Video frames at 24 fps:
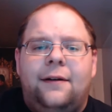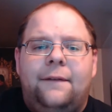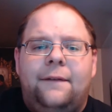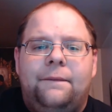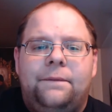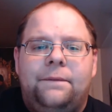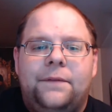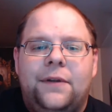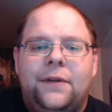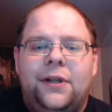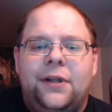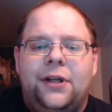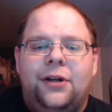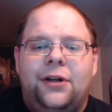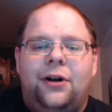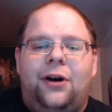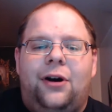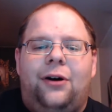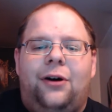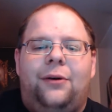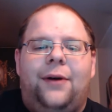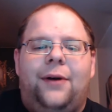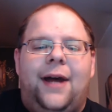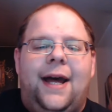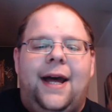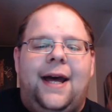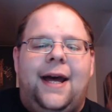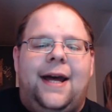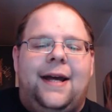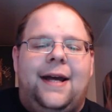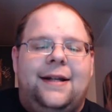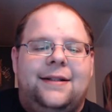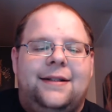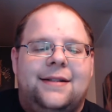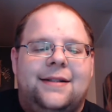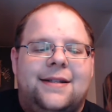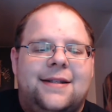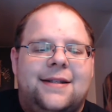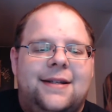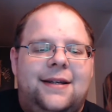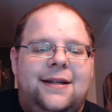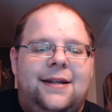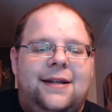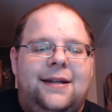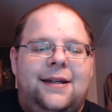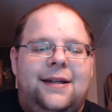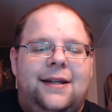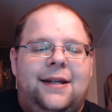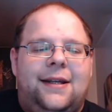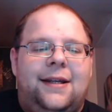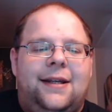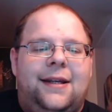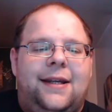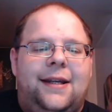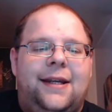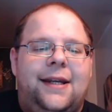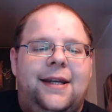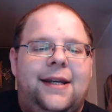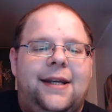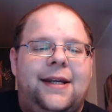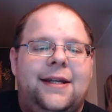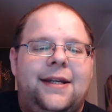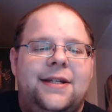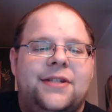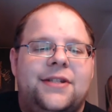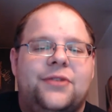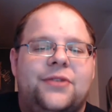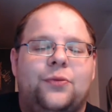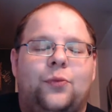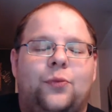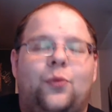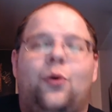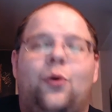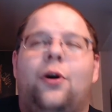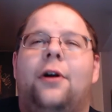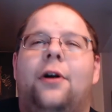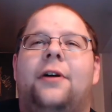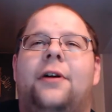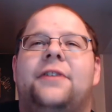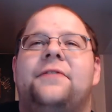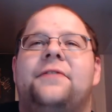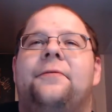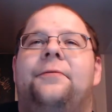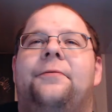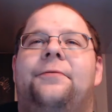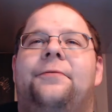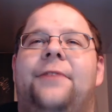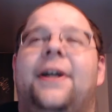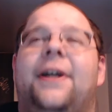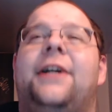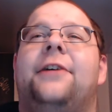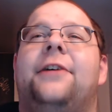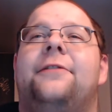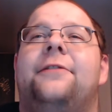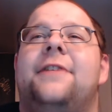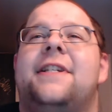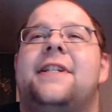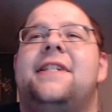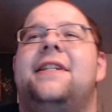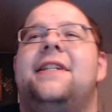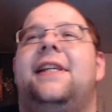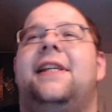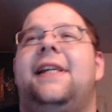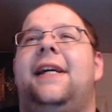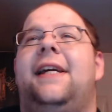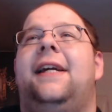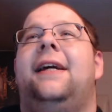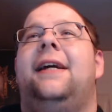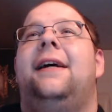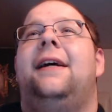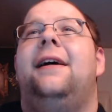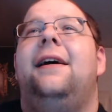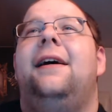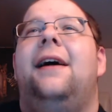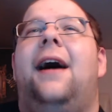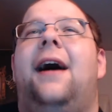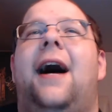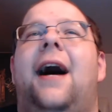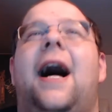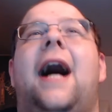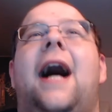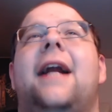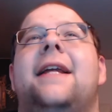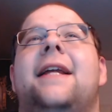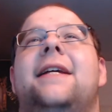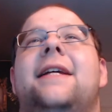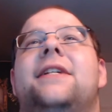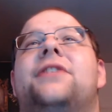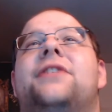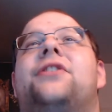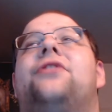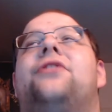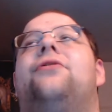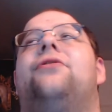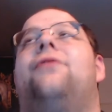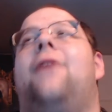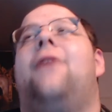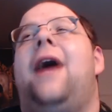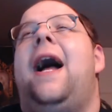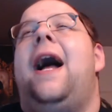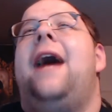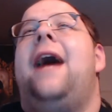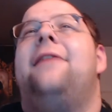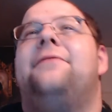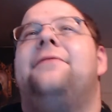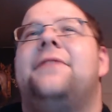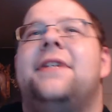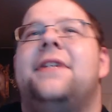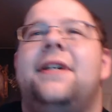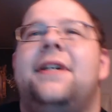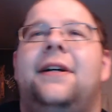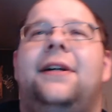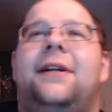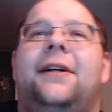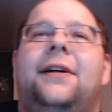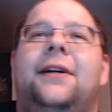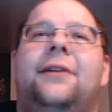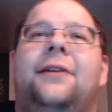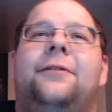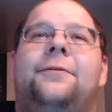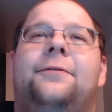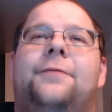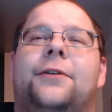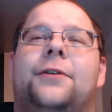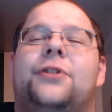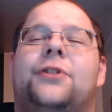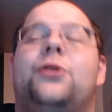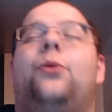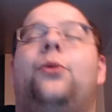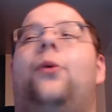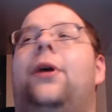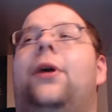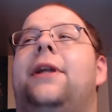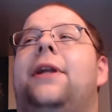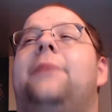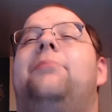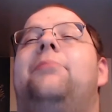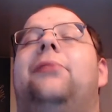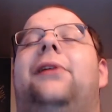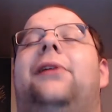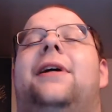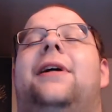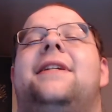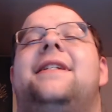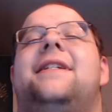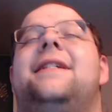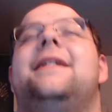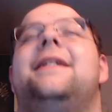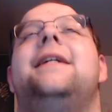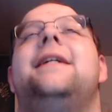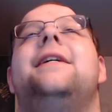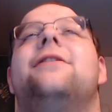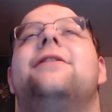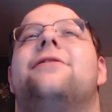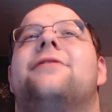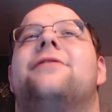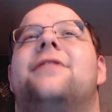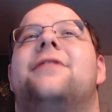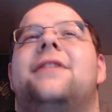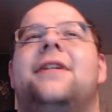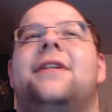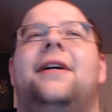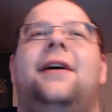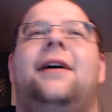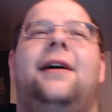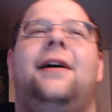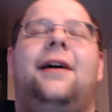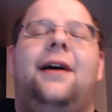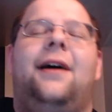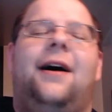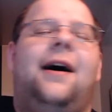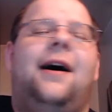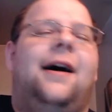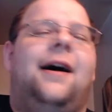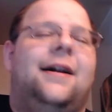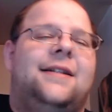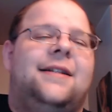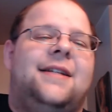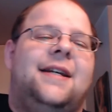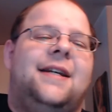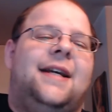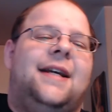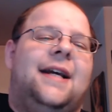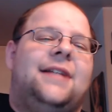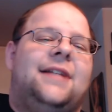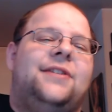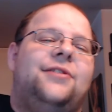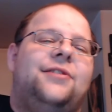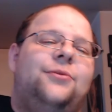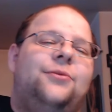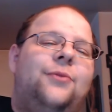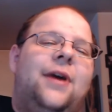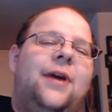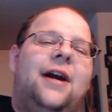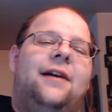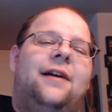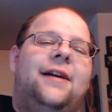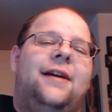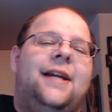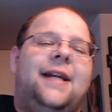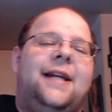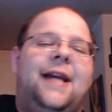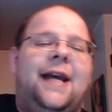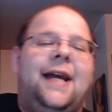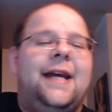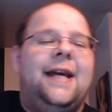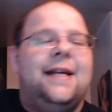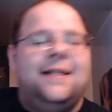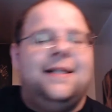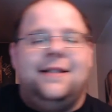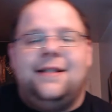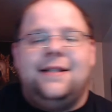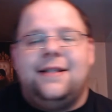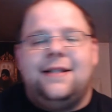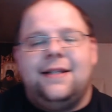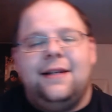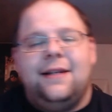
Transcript: you know, and he's worked vigorously on his craft for 20 plus years to get to where he is.